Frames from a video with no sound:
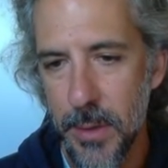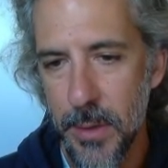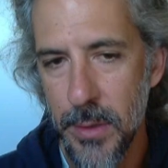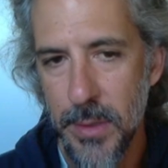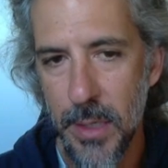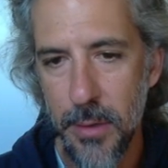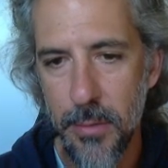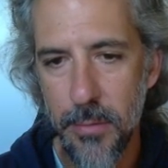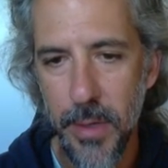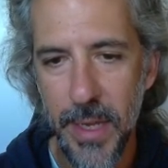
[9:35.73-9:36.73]
So
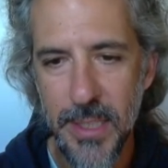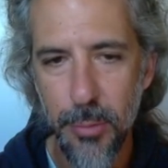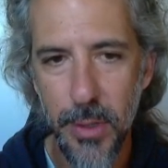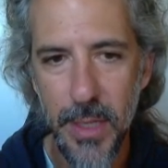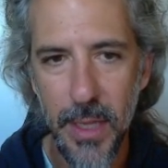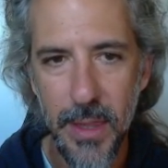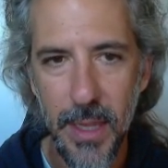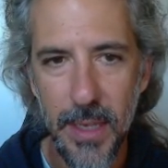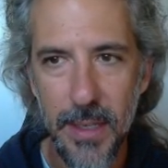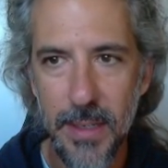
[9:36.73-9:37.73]
we export that
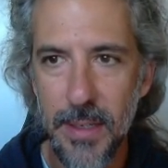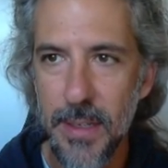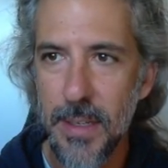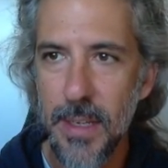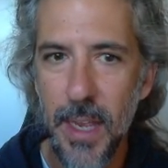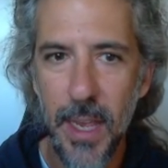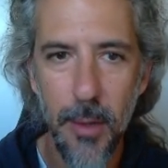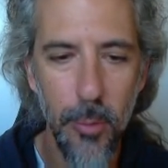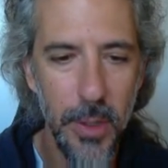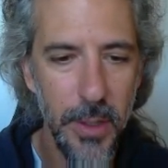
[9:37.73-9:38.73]
thing
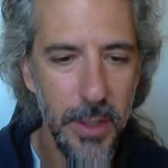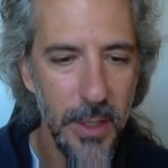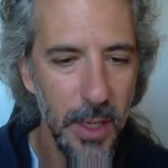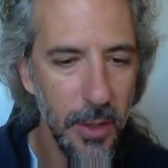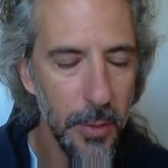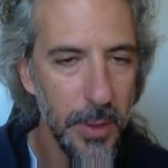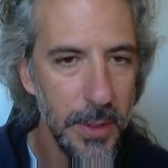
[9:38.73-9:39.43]
and we're good to go.